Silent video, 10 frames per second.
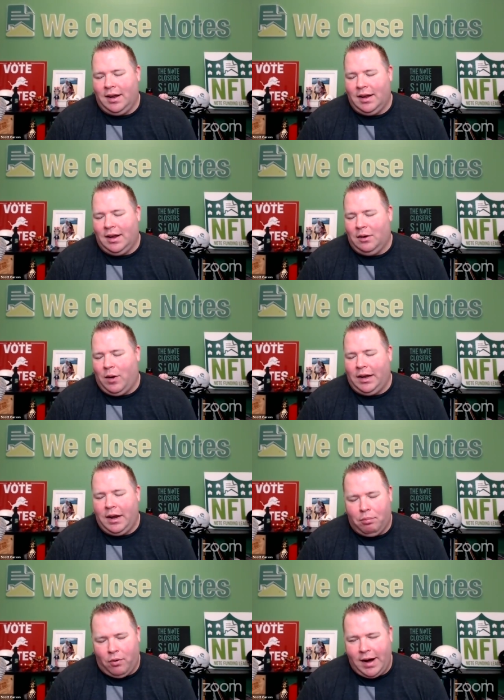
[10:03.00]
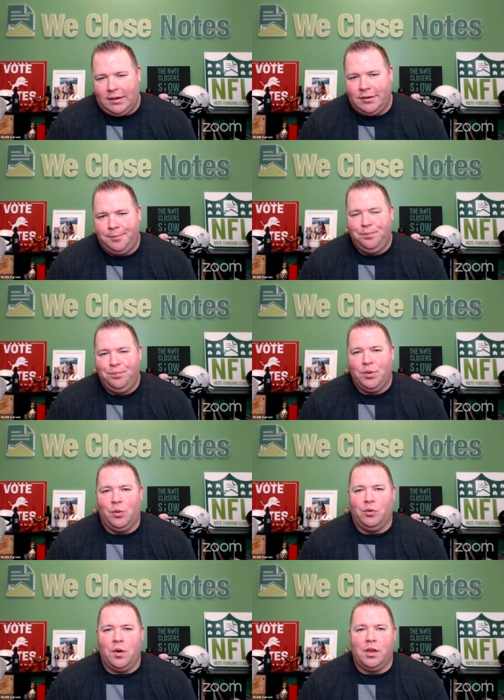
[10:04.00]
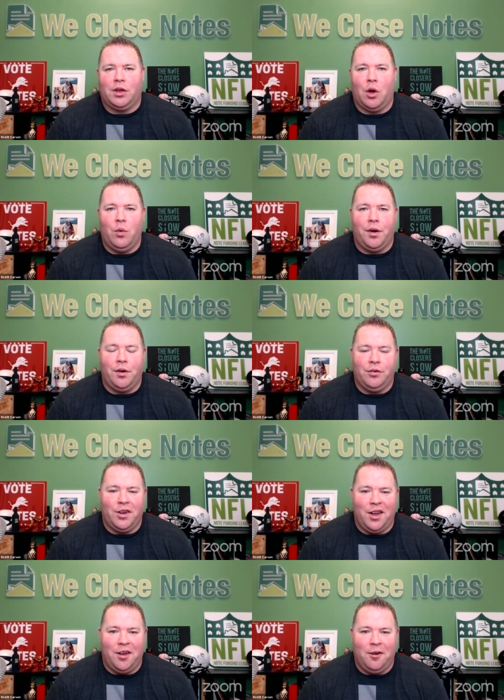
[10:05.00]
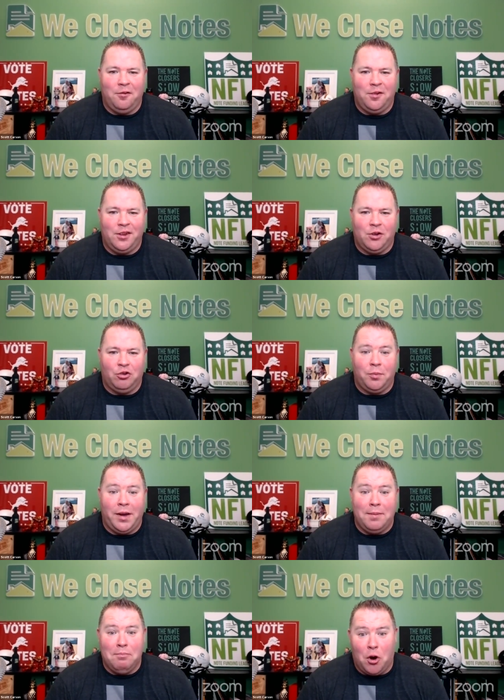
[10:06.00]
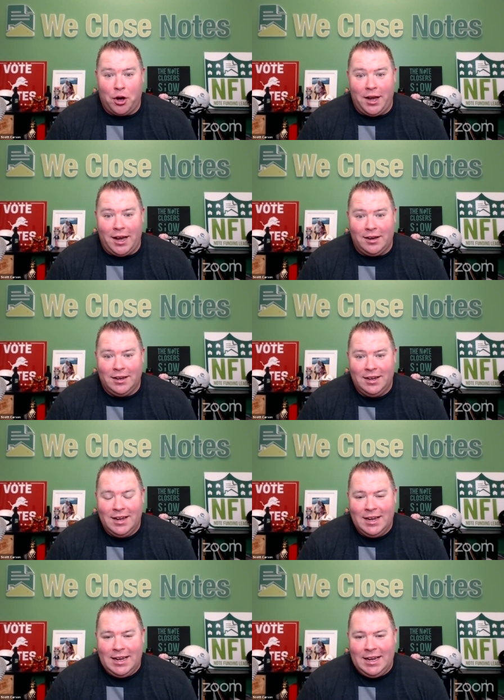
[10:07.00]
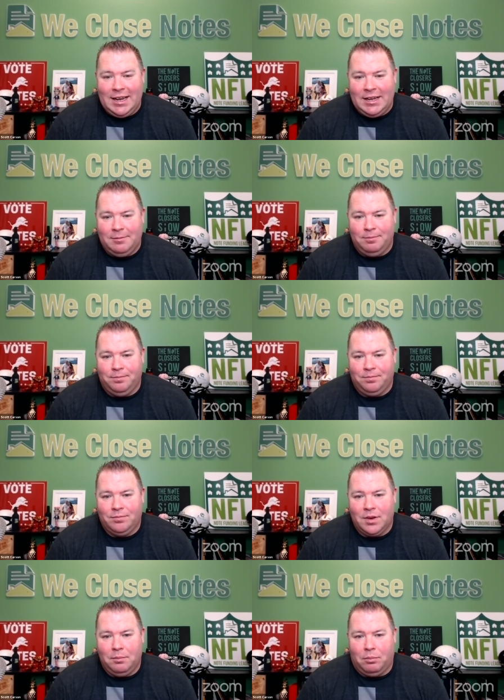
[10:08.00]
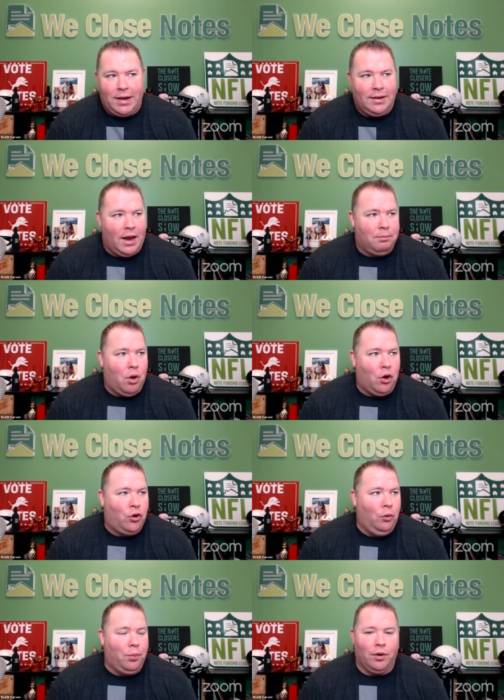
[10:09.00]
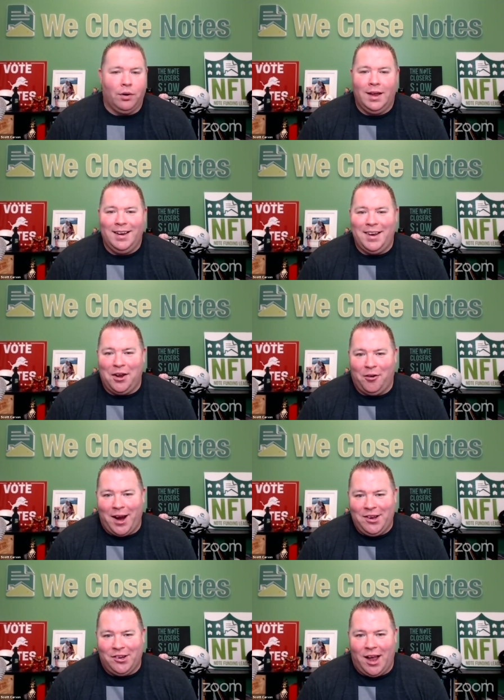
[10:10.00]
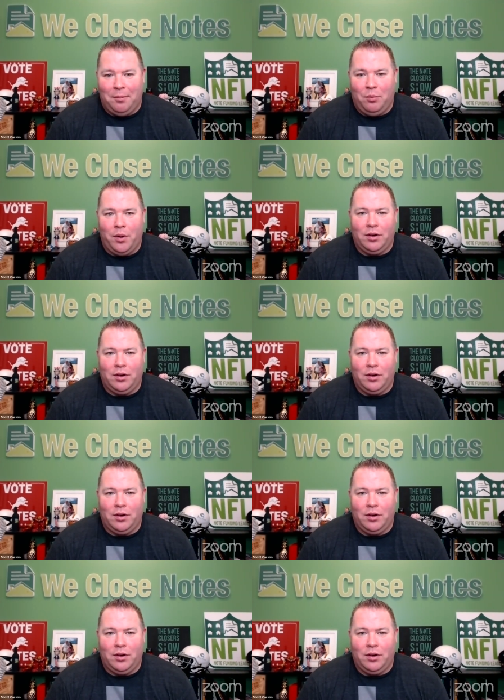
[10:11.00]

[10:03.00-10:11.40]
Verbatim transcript: am Uh, Wiley uh, Briggs was one of the co-winners of the social media marketing um, breakdown. Paul Cooper did a great job